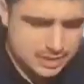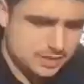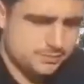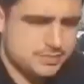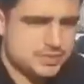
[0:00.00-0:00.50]

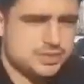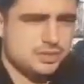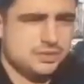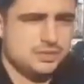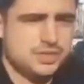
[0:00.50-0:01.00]
Um,
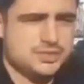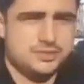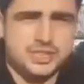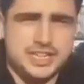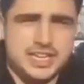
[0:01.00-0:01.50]
so
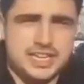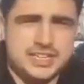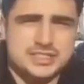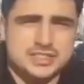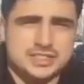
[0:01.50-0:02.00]
it's really
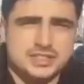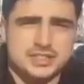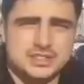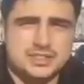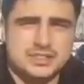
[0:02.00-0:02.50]
getting into the